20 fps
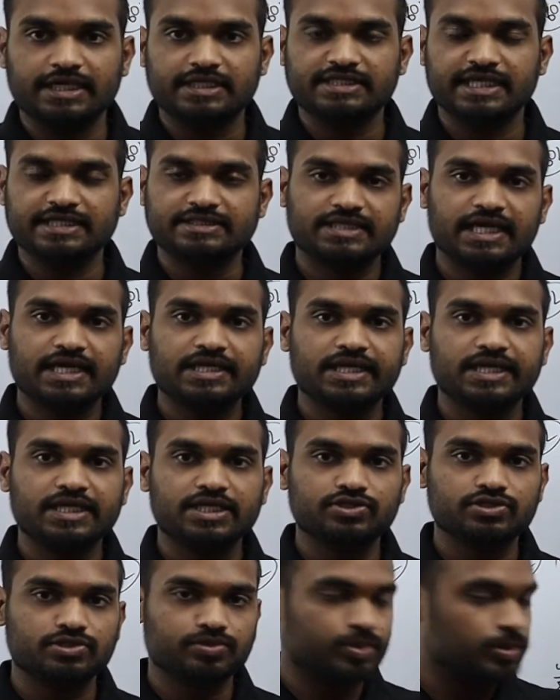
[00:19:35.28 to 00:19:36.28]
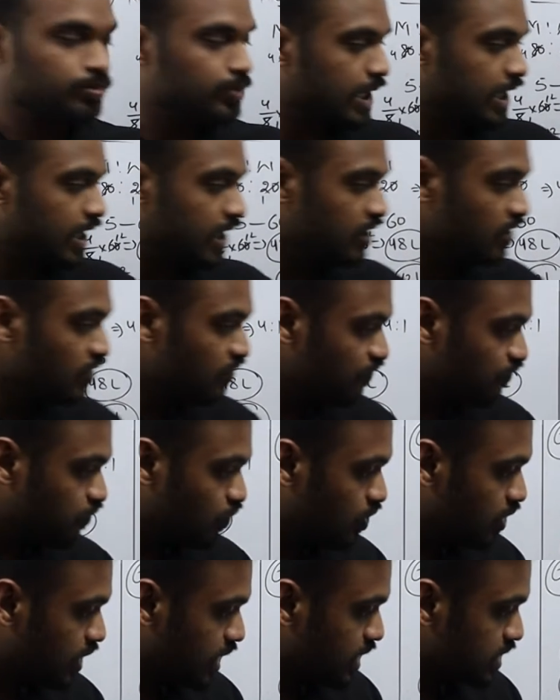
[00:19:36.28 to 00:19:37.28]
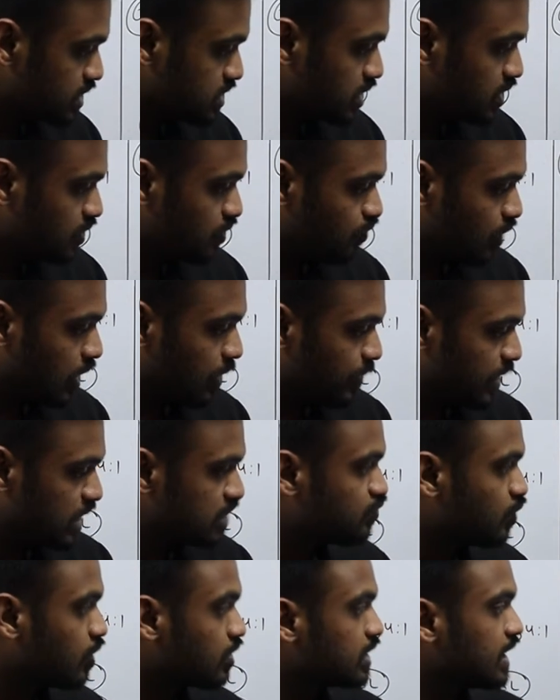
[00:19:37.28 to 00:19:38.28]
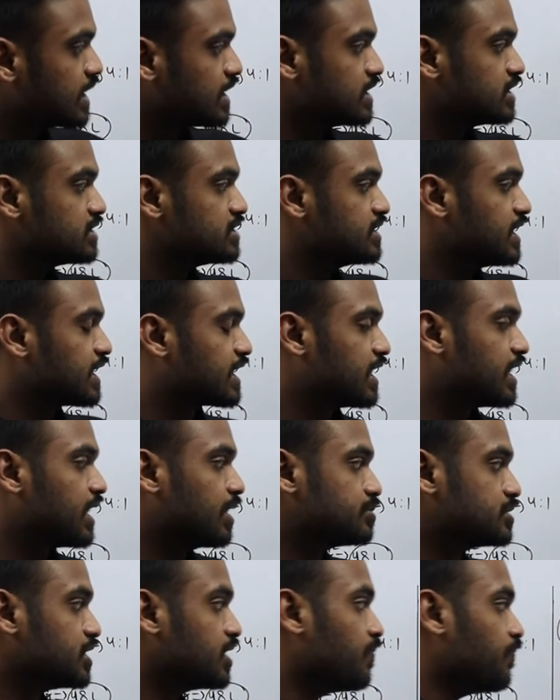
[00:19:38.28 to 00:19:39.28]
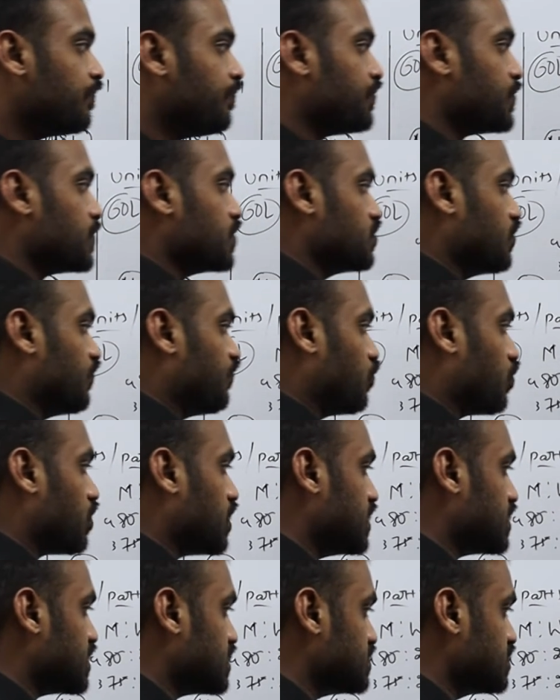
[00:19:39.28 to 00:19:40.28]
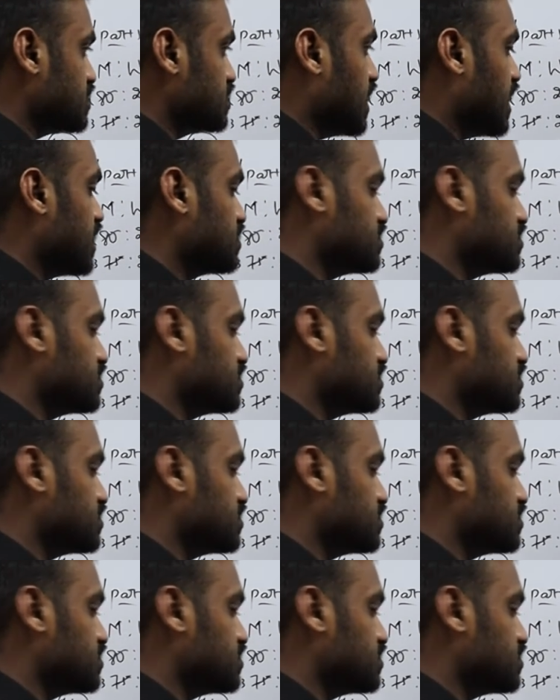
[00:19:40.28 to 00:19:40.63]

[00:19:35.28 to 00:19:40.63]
that is exactly divisible by 4 is 12 plus 4, that is second option. So 4 liters is the